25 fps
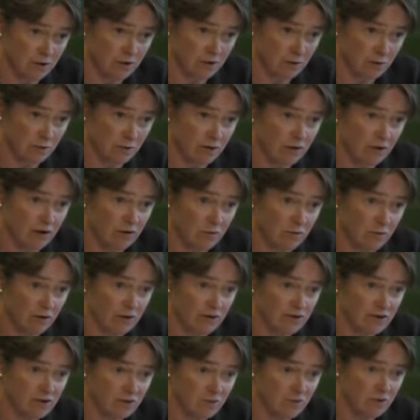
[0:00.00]

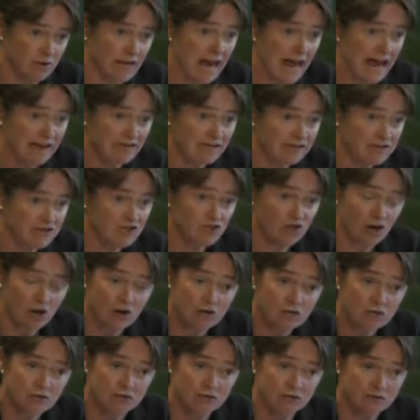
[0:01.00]
We have in
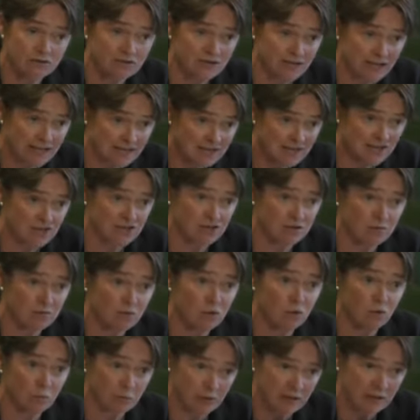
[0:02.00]
total tested
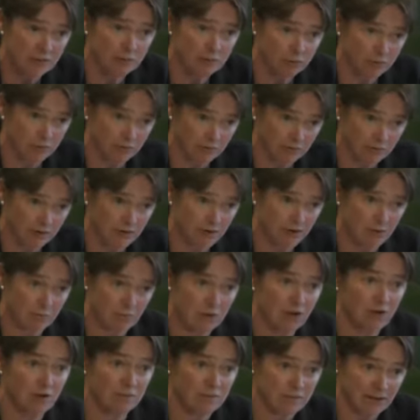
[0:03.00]
more people
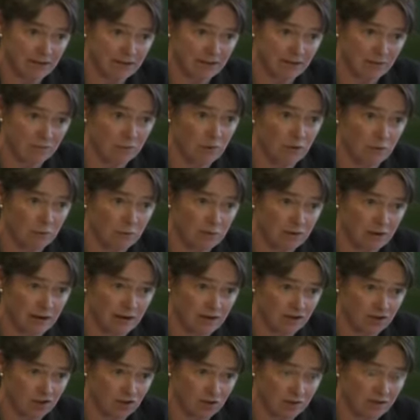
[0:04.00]
per million
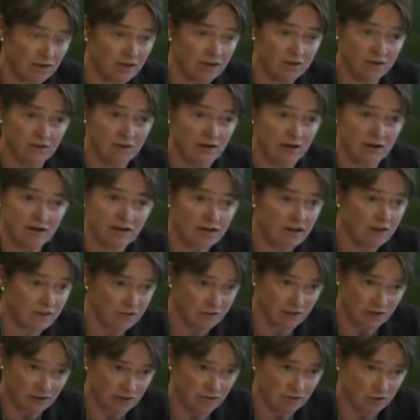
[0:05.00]
population than any other
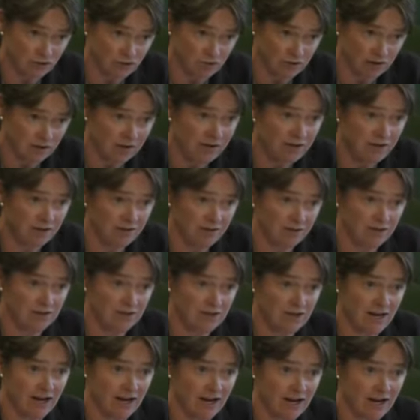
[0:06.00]
country that has
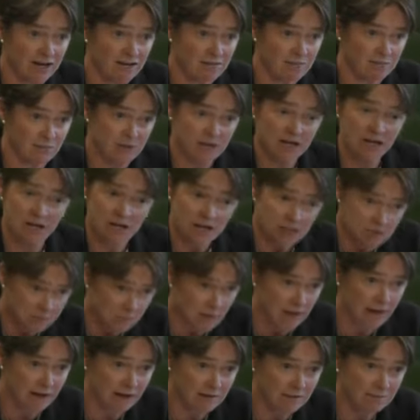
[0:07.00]
been hit
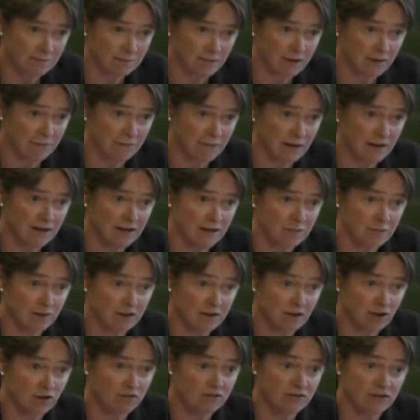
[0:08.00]
badly by
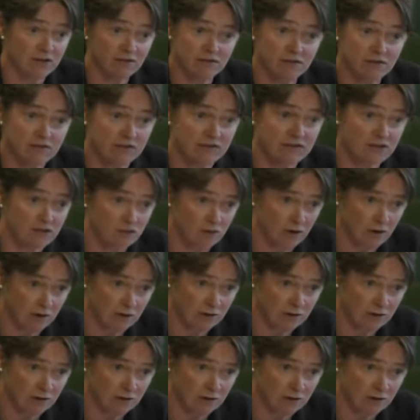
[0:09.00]
COVID other than Israel.